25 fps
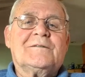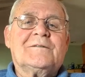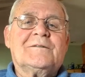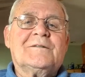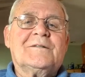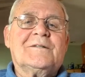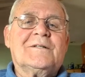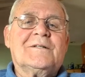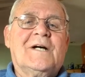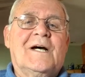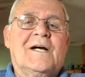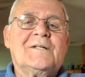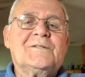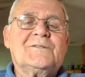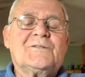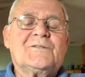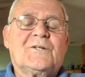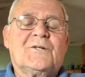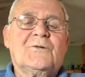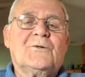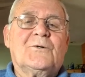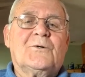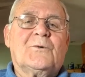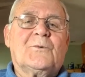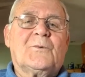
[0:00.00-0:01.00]
the high
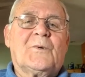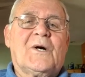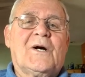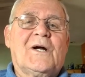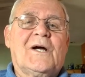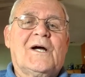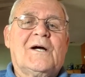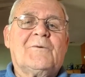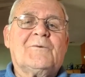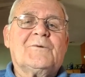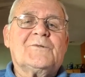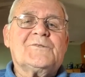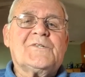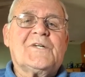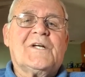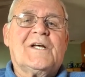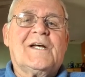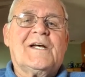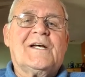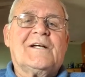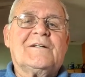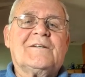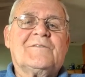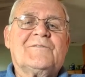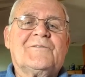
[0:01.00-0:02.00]
school where I was
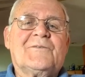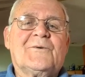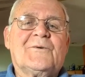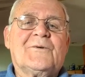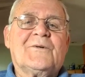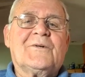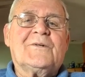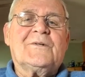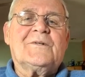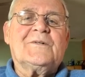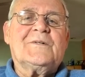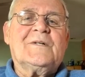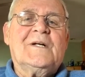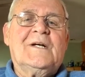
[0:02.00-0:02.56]
at for